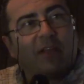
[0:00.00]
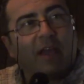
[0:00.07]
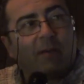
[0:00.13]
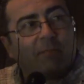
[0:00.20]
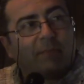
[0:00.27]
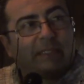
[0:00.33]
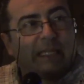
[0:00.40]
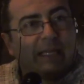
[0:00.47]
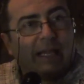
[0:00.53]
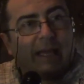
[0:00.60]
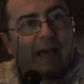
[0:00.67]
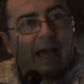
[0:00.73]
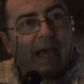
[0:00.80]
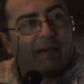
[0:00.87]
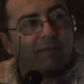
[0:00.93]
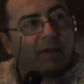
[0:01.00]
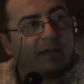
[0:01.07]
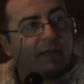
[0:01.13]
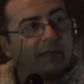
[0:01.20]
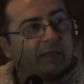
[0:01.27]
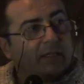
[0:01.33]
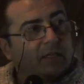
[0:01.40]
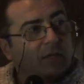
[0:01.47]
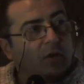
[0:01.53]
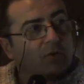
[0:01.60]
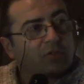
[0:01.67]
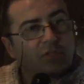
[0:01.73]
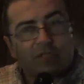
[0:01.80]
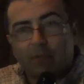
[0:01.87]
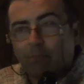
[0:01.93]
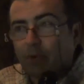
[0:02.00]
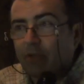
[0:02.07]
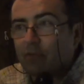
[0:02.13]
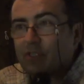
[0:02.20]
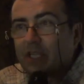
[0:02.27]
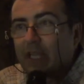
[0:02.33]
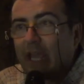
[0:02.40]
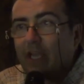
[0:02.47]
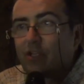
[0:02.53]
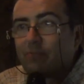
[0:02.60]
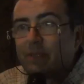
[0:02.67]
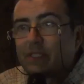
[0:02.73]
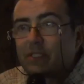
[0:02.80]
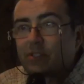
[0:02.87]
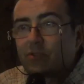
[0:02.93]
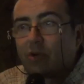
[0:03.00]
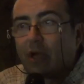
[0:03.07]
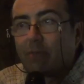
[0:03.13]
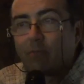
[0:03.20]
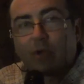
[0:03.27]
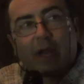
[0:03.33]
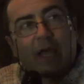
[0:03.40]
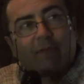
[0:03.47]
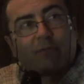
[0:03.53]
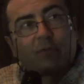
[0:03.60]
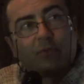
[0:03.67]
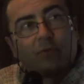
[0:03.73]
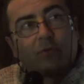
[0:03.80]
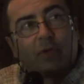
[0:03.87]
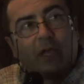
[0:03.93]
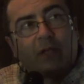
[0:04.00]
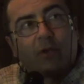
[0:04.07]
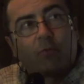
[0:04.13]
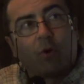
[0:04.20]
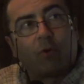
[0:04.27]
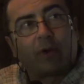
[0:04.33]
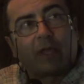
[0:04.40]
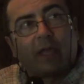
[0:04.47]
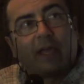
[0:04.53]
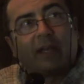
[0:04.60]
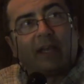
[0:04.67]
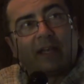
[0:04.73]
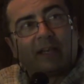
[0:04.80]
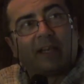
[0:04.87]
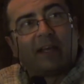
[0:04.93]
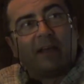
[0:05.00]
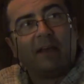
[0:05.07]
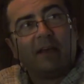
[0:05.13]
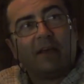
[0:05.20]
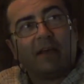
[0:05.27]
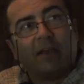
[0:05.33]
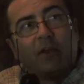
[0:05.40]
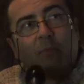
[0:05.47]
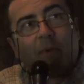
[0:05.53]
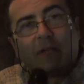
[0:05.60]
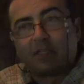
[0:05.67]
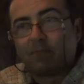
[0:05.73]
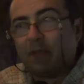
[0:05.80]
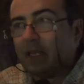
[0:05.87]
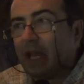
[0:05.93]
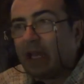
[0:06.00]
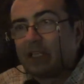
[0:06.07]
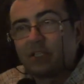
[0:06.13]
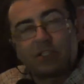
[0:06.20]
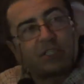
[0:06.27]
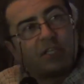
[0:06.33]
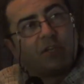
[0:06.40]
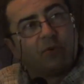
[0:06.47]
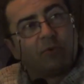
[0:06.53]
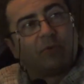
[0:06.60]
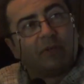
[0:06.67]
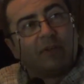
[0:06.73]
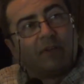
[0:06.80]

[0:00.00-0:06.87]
Yeah, but then I have uh, also some previous engagements, so I'm gonna have to hit the road again, and uh, you know. But it's been nice to see you.